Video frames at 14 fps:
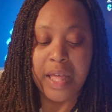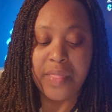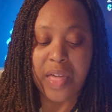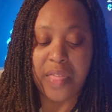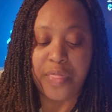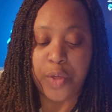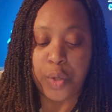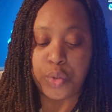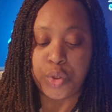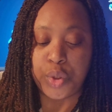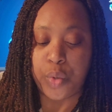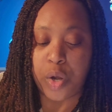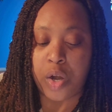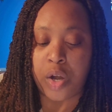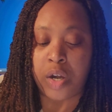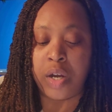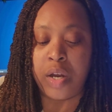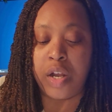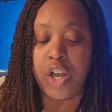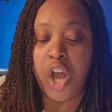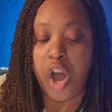That those who are
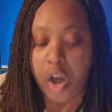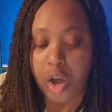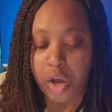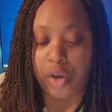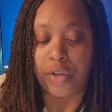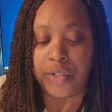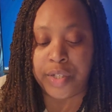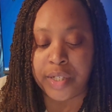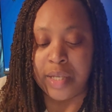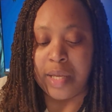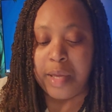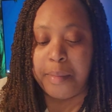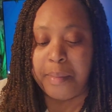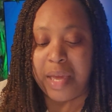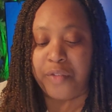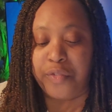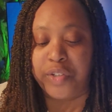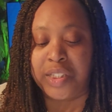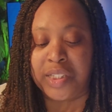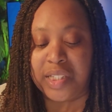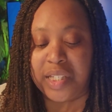called may
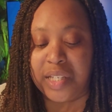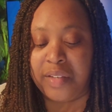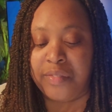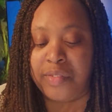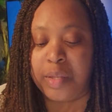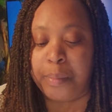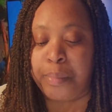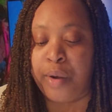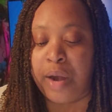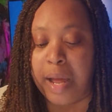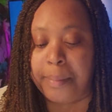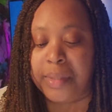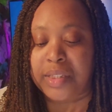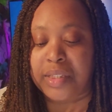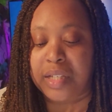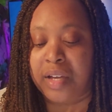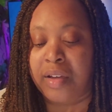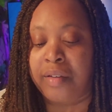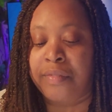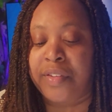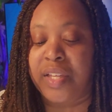receive the promise
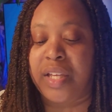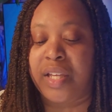of